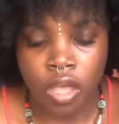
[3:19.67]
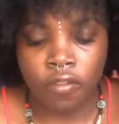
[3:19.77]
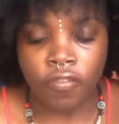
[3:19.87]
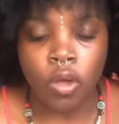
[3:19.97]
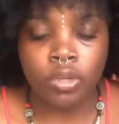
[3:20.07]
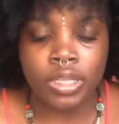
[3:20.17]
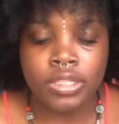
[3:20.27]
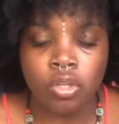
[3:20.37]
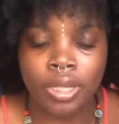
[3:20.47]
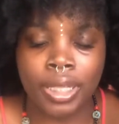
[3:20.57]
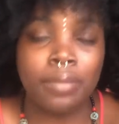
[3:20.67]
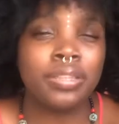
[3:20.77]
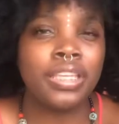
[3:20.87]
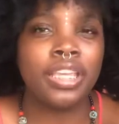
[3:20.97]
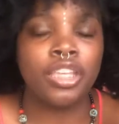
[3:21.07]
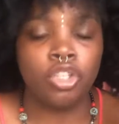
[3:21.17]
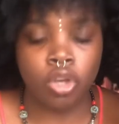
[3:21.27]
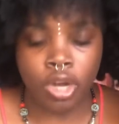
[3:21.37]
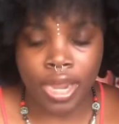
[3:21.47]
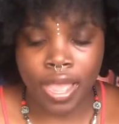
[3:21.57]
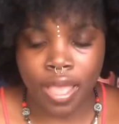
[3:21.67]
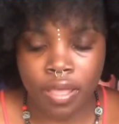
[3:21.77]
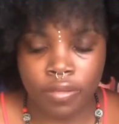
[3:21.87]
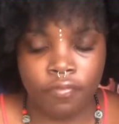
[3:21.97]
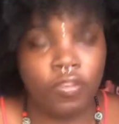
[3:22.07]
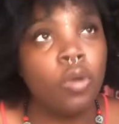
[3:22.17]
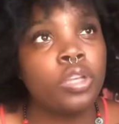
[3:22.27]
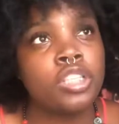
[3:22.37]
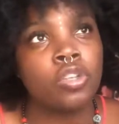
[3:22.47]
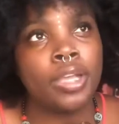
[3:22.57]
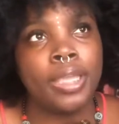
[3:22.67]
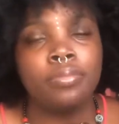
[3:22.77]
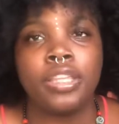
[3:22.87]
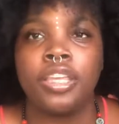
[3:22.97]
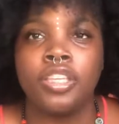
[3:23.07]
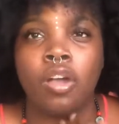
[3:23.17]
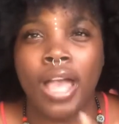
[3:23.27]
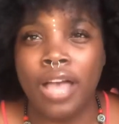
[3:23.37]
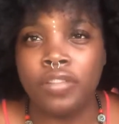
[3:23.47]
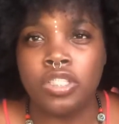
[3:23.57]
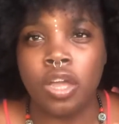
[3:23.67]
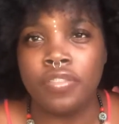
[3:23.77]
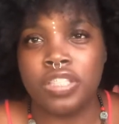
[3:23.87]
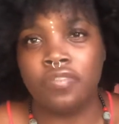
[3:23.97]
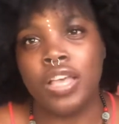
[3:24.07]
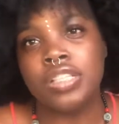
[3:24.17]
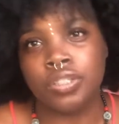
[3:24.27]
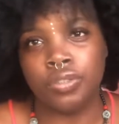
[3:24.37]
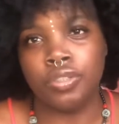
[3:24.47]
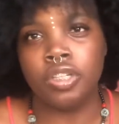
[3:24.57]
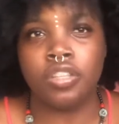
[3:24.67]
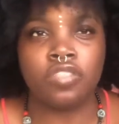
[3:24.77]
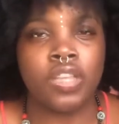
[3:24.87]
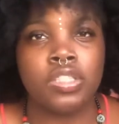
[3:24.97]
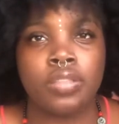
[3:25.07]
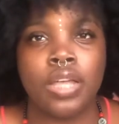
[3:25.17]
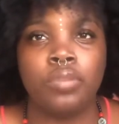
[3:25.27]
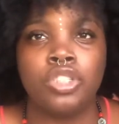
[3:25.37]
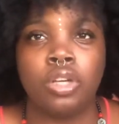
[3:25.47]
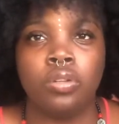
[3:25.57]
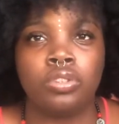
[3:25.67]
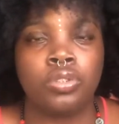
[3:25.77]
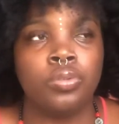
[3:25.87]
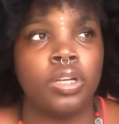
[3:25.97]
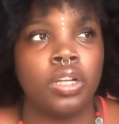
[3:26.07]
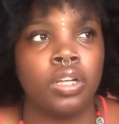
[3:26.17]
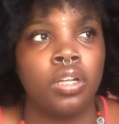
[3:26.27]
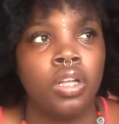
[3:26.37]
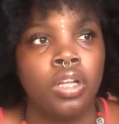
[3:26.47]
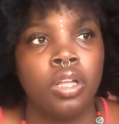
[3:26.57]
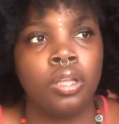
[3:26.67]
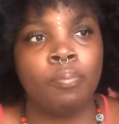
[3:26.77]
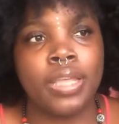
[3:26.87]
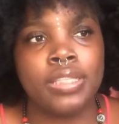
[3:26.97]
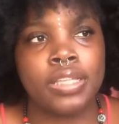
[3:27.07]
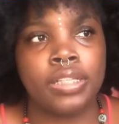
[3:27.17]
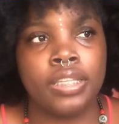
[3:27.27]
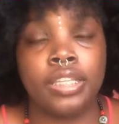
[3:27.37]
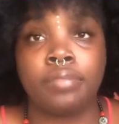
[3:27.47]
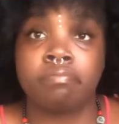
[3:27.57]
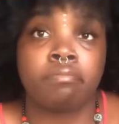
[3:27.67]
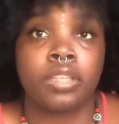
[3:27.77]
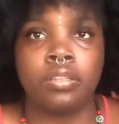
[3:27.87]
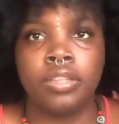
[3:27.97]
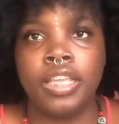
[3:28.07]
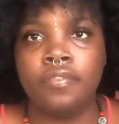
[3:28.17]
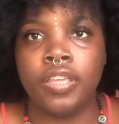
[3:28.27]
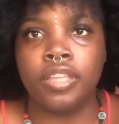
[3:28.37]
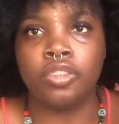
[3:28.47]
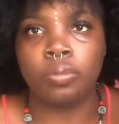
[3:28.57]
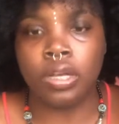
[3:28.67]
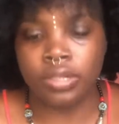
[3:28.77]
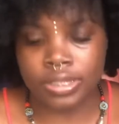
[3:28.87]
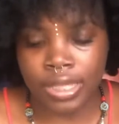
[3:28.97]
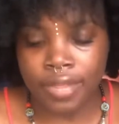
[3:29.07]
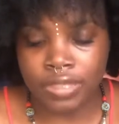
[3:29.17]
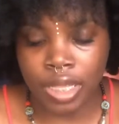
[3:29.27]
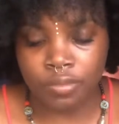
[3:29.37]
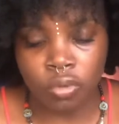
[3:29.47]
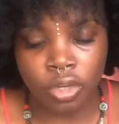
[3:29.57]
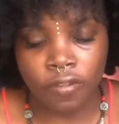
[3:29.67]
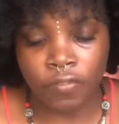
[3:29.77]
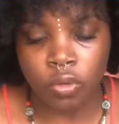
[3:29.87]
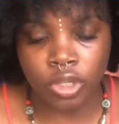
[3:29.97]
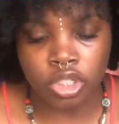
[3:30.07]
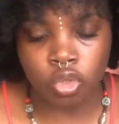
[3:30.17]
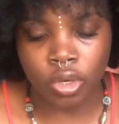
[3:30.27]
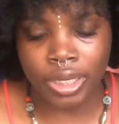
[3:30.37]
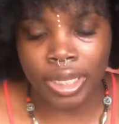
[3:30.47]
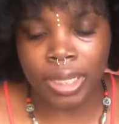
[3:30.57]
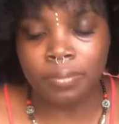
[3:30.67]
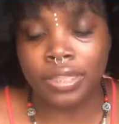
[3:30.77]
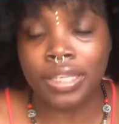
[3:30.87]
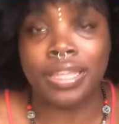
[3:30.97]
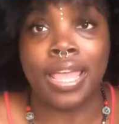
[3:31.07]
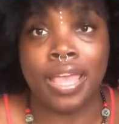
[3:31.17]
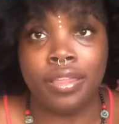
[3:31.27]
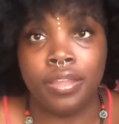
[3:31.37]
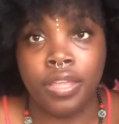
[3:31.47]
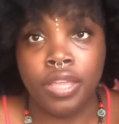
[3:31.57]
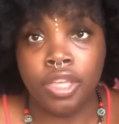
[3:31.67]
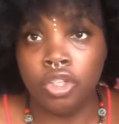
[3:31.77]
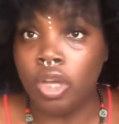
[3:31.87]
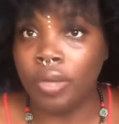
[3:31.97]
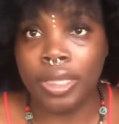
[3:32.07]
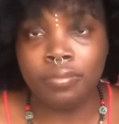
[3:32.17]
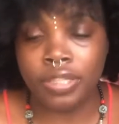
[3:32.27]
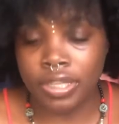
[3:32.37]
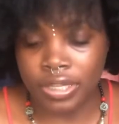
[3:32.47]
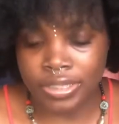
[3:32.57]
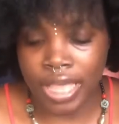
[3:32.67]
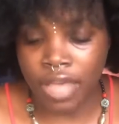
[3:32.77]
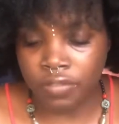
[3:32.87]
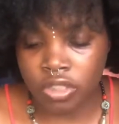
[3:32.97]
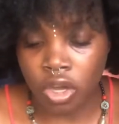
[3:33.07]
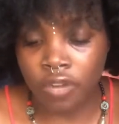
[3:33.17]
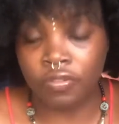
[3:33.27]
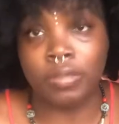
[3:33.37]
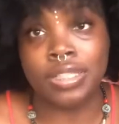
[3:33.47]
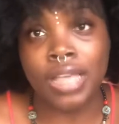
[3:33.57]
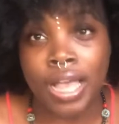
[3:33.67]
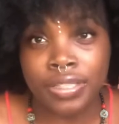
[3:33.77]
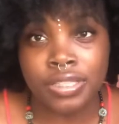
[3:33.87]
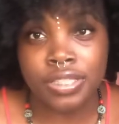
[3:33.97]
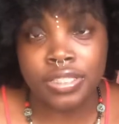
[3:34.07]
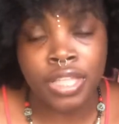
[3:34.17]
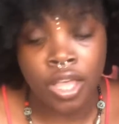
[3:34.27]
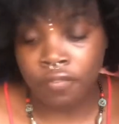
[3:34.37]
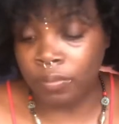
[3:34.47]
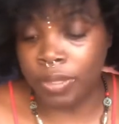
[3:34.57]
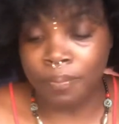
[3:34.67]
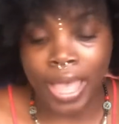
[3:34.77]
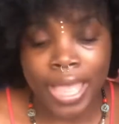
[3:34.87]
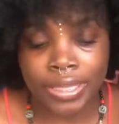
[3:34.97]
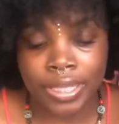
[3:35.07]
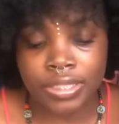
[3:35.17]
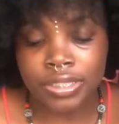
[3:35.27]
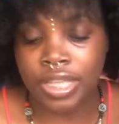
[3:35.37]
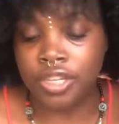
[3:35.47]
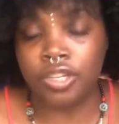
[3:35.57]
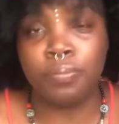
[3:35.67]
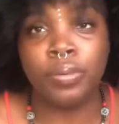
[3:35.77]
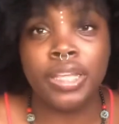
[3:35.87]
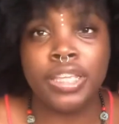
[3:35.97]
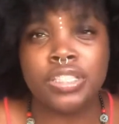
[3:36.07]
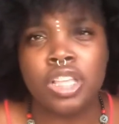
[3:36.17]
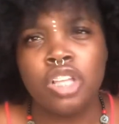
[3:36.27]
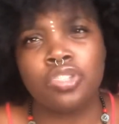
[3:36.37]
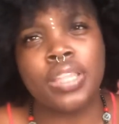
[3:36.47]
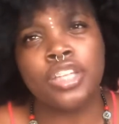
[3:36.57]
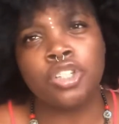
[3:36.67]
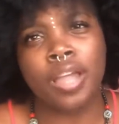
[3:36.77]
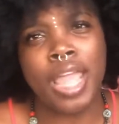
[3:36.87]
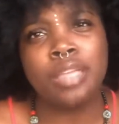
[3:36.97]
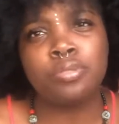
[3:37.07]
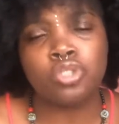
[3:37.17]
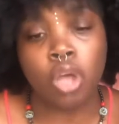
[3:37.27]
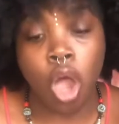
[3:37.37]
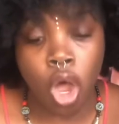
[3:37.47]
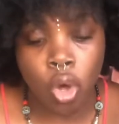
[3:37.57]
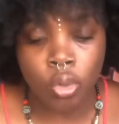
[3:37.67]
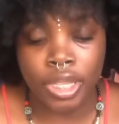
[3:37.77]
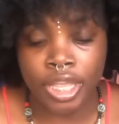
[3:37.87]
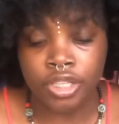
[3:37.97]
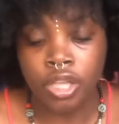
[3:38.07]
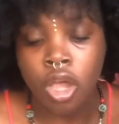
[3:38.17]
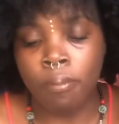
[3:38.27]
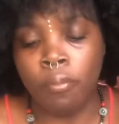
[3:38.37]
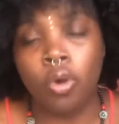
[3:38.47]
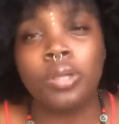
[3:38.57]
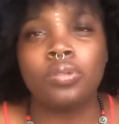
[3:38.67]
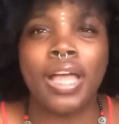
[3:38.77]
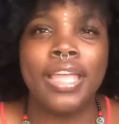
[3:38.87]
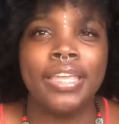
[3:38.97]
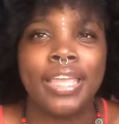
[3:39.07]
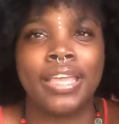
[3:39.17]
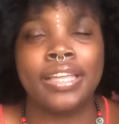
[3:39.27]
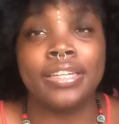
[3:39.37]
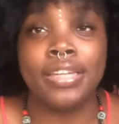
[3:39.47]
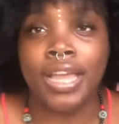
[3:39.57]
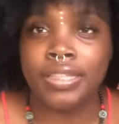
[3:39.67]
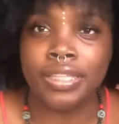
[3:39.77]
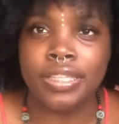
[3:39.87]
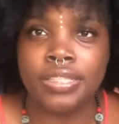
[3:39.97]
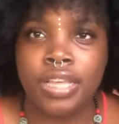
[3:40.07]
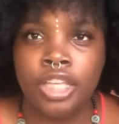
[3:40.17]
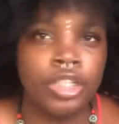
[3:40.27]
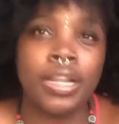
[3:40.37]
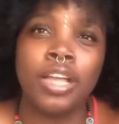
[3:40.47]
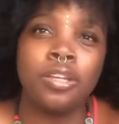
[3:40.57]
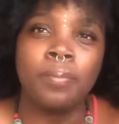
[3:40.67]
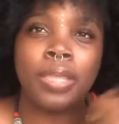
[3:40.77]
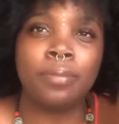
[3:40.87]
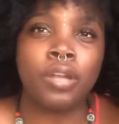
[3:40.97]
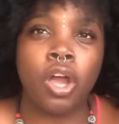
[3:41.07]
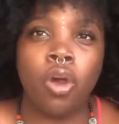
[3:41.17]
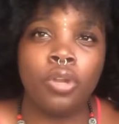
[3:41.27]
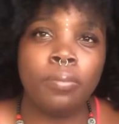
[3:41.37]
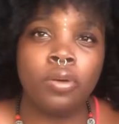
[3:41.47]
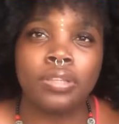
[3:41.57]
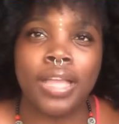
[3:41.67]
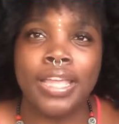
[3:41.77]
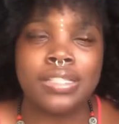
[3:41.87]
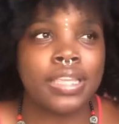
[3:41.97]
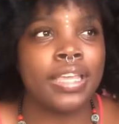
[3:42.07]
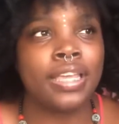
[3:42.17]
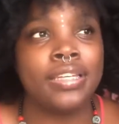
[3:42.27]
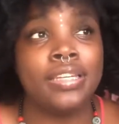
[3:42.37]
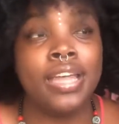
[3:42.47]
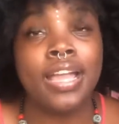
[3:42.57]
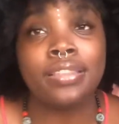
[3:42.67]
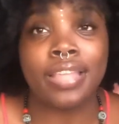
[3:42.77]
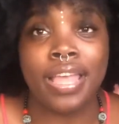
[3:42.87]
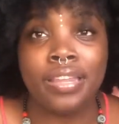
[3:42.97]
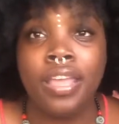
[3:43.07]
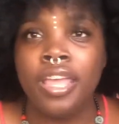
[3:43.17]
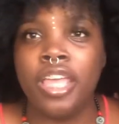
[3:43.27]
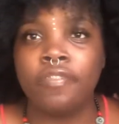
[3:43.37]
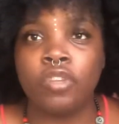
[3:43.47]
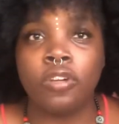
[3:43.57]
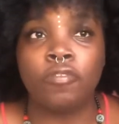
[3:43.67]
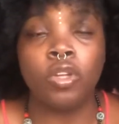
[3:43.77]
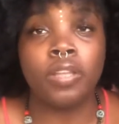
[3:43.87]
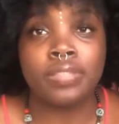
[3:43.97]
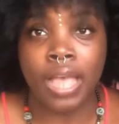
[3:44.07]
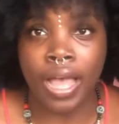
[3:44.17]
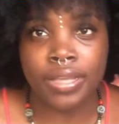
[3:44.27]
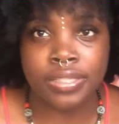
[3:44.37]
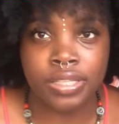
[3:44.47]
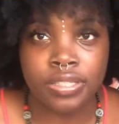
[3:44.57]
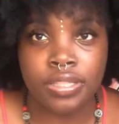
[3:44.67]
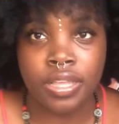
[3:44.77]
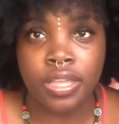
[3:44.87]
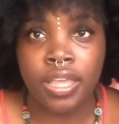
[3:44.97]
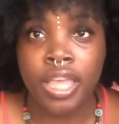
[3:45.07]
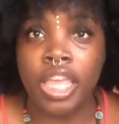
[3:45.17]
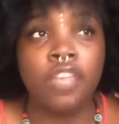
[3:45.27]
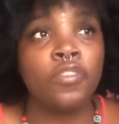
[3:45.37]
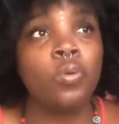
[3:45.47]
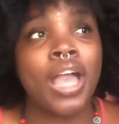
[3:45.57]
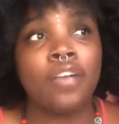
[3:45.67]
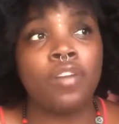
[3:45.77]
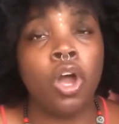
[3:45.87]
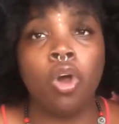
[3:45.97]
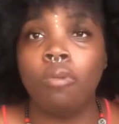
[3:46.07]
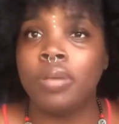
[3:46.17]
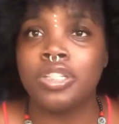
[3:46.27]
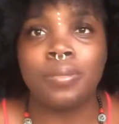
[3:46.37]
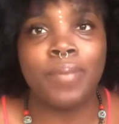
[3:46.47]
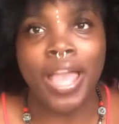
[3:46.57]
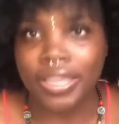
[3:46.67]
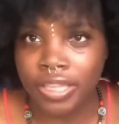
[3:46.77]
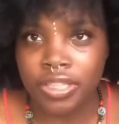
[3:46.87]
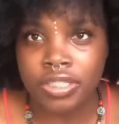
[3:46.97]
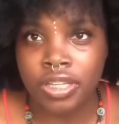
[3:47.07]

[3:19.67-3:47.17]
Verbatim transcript: Focus on emptying your focus on emptying your avatar, this vessel, you know, this vessel that we chose to uh, basically live in throughout this lifetime. You want to focus on emptying that you know, emptying this avatar from the toxins, from the baggage, and the debris so that you're able to hold in more light and conduct it. You're not going to be able to hold in more light and conduct that if you're full of toxins, if you have a whole bunch of baggage.